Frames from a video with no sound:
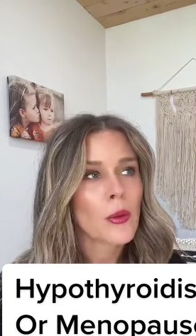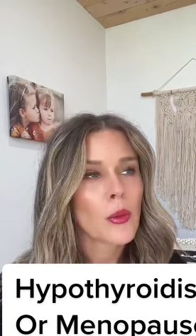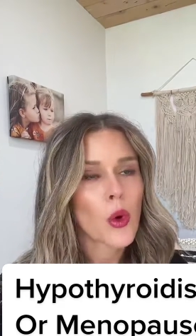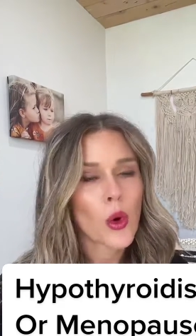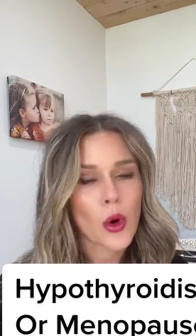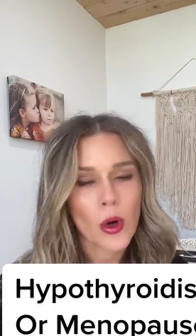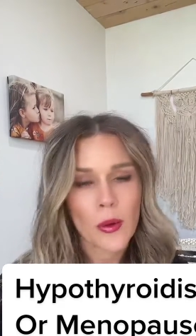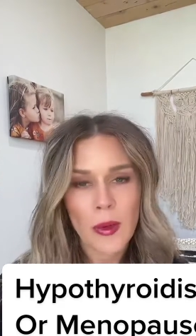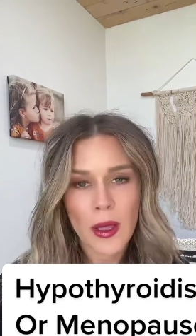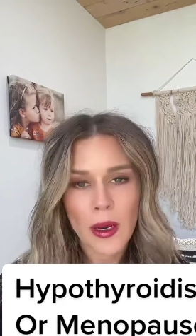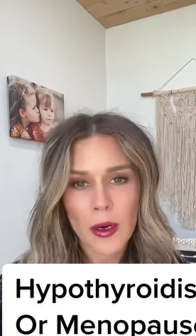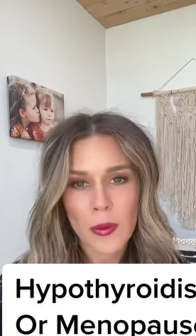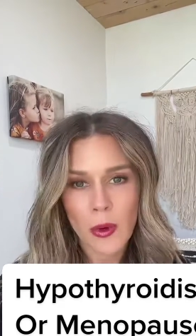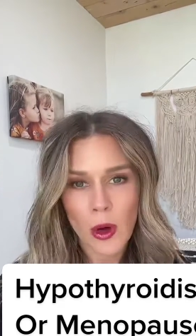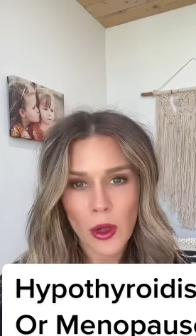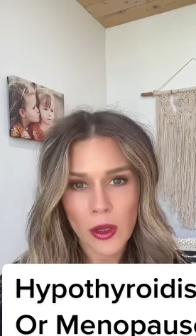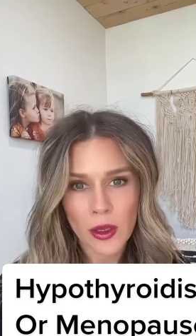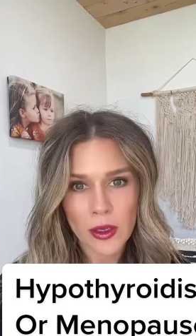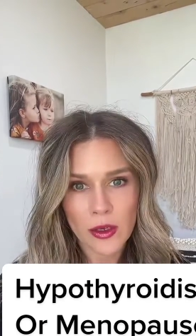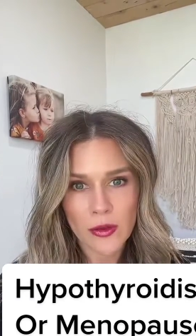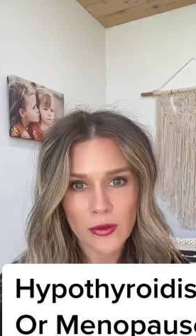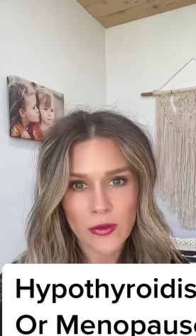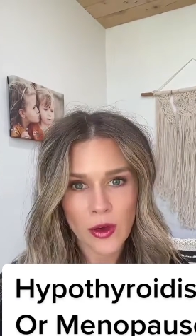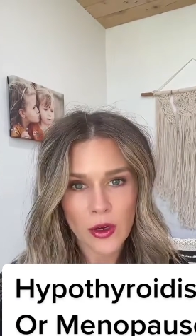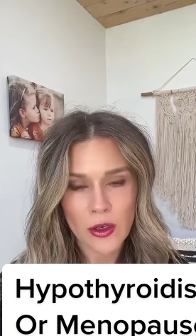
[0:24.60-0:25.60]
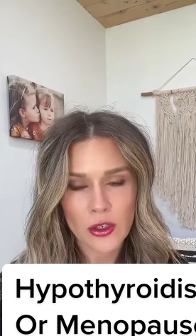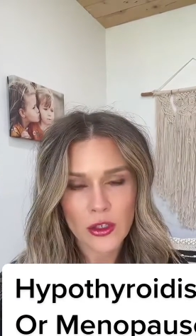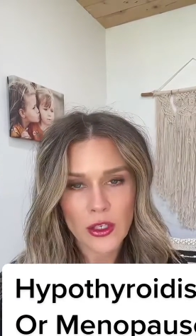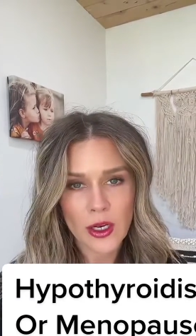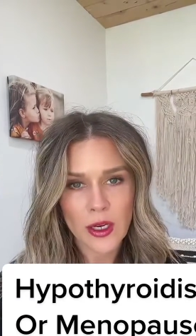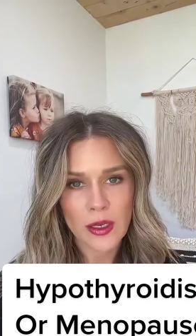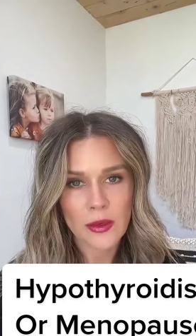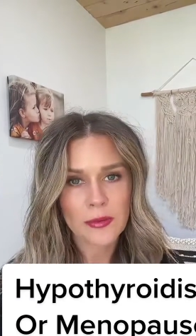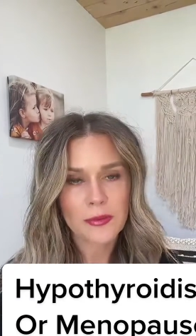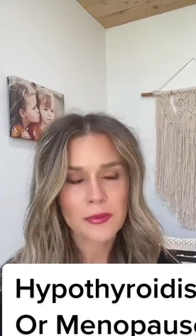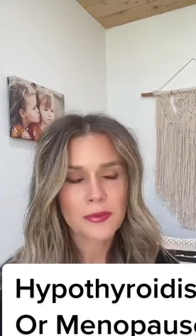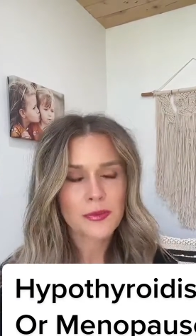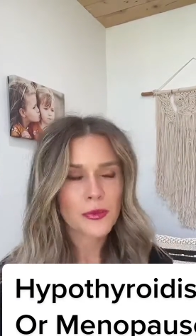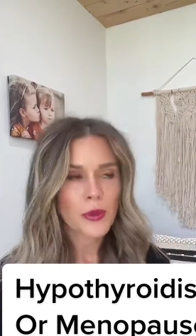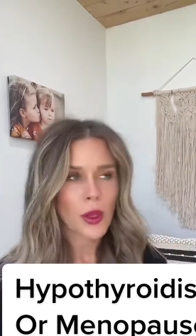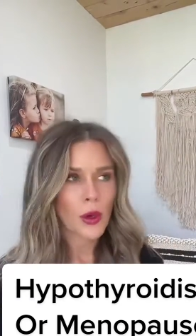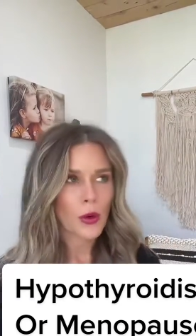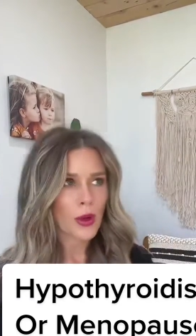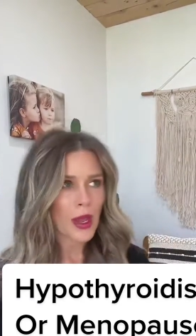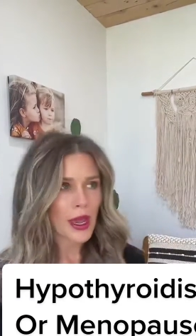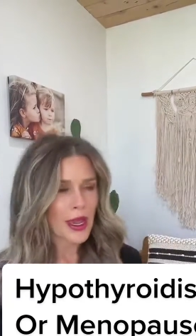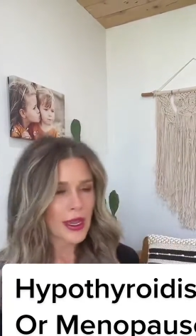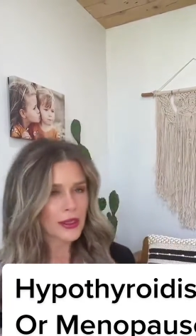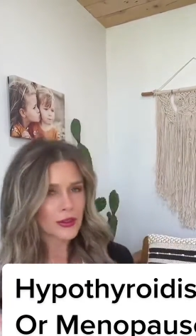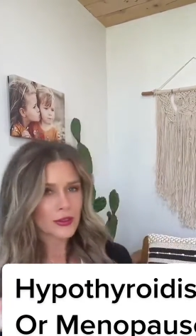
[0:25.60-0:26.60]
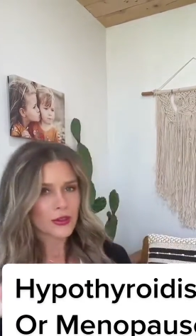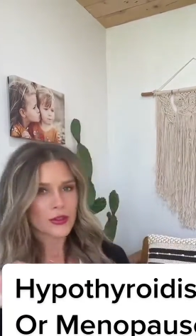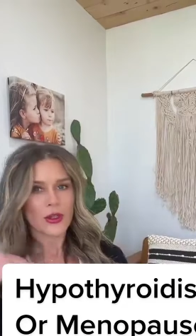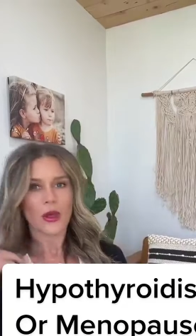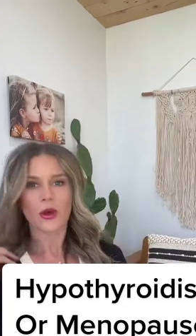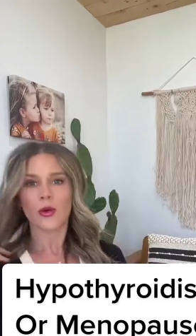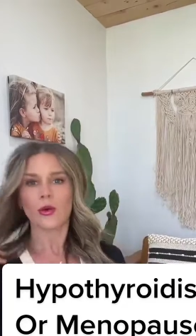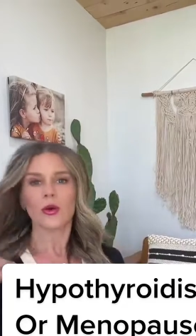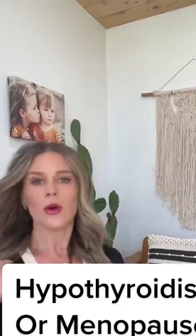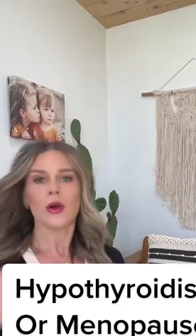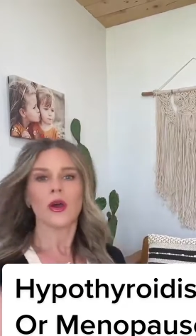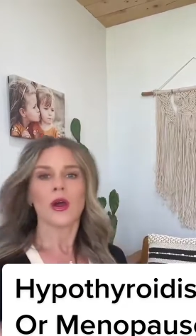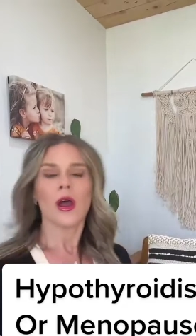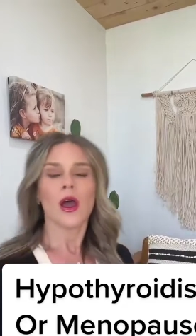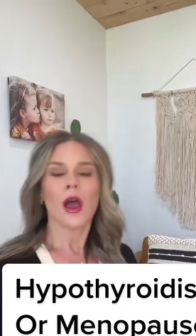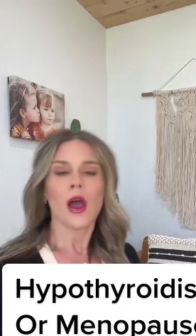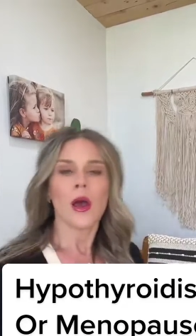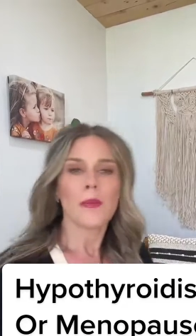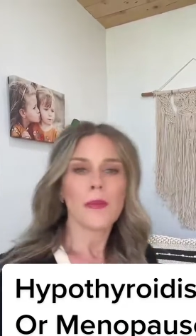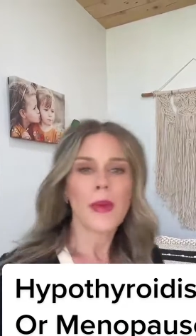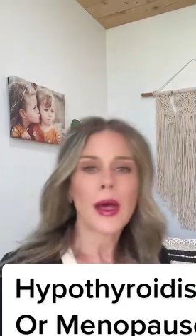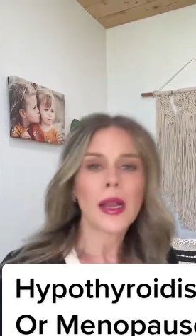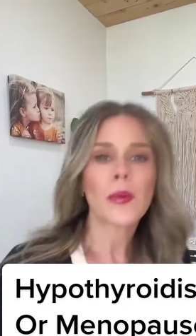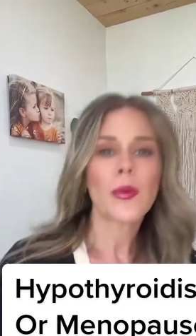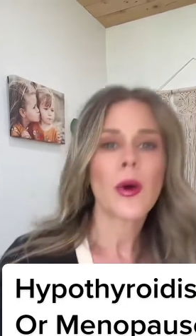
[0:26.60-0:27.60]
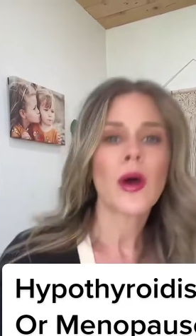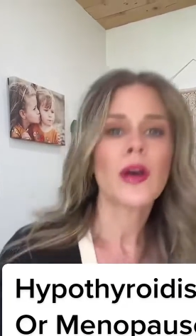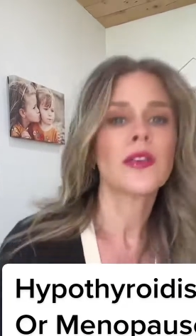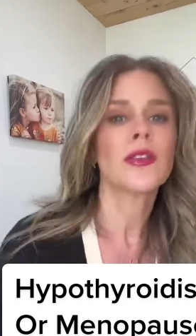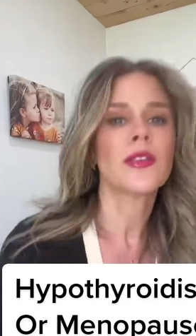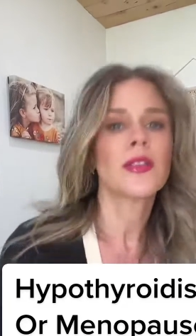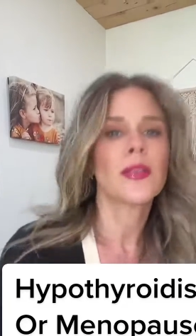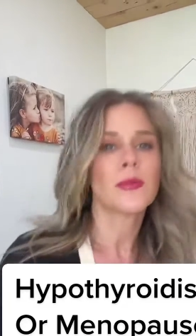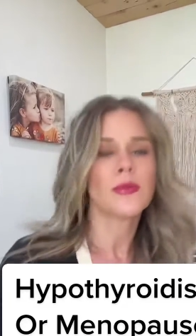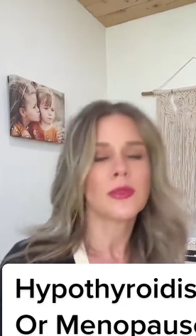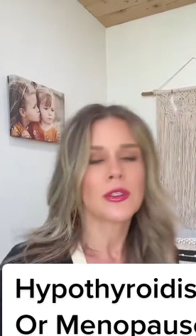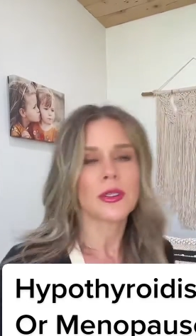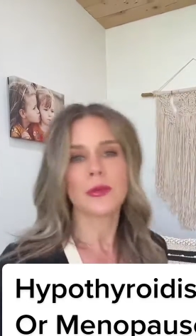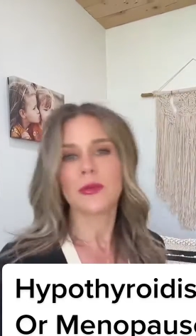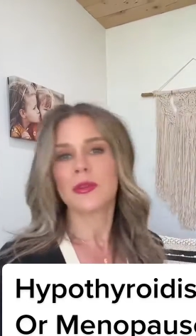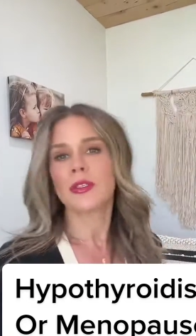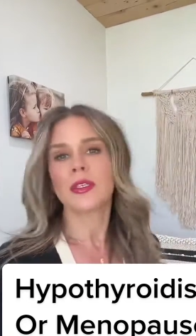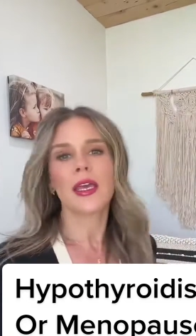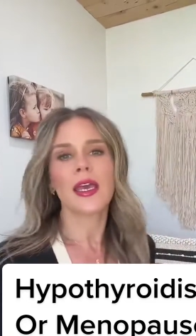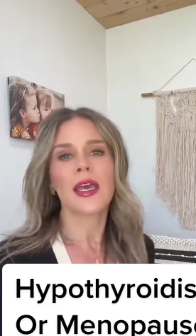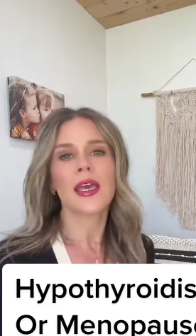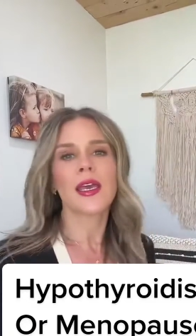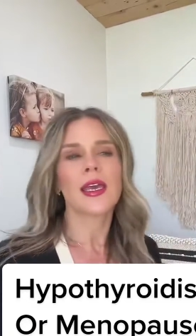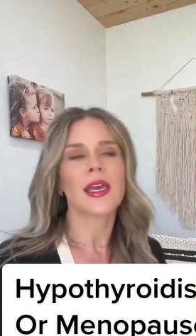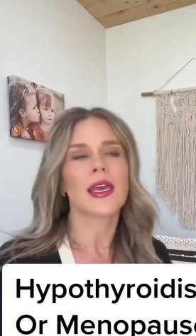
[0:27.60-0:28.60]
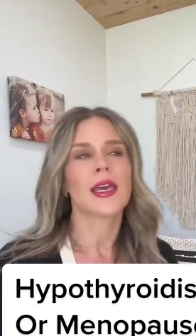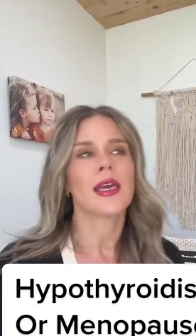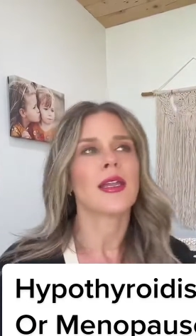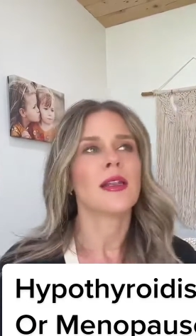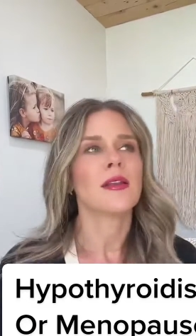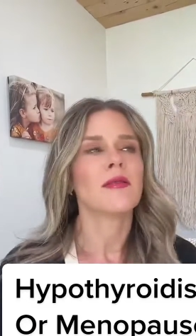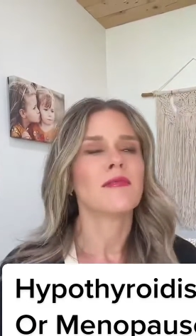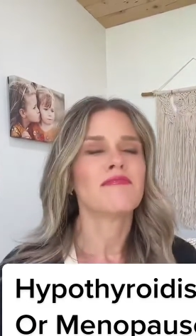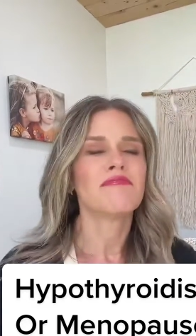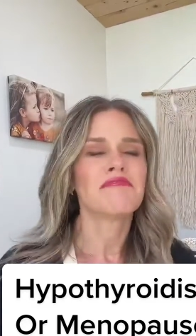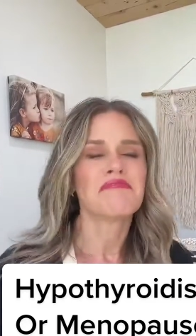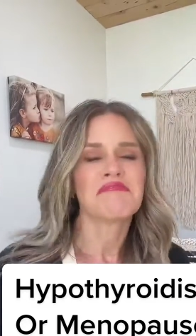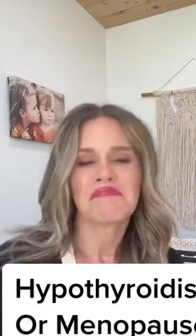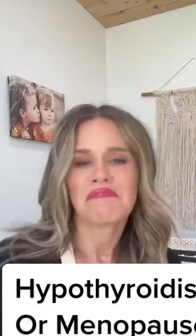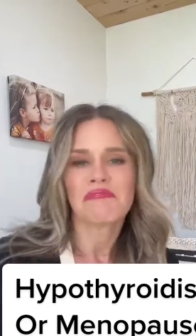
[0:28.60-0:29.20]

poor metabolic function. Okay, so menopause symptoms kick in.